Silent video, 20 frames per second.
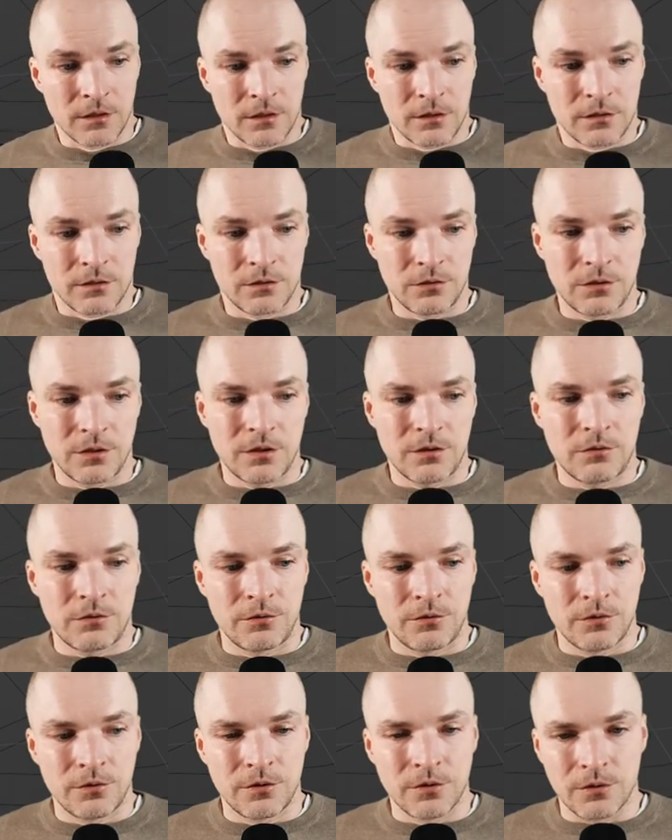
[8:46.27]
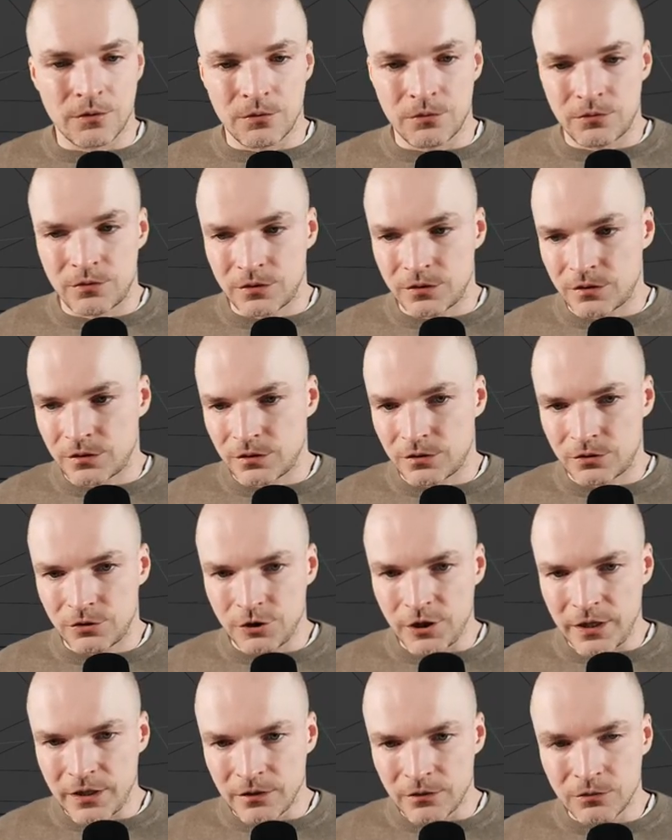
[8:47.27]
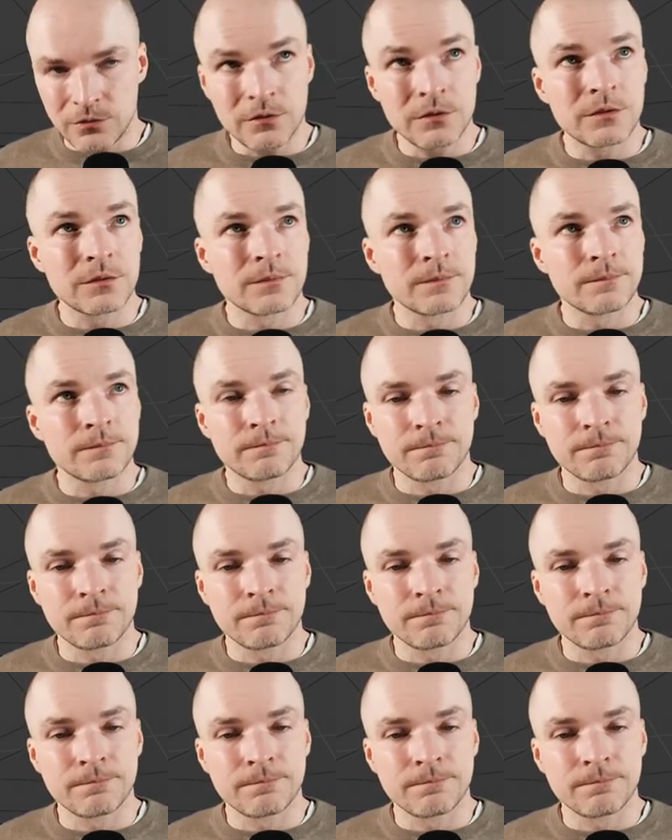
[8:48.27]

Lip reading: So there you go. This is shadows.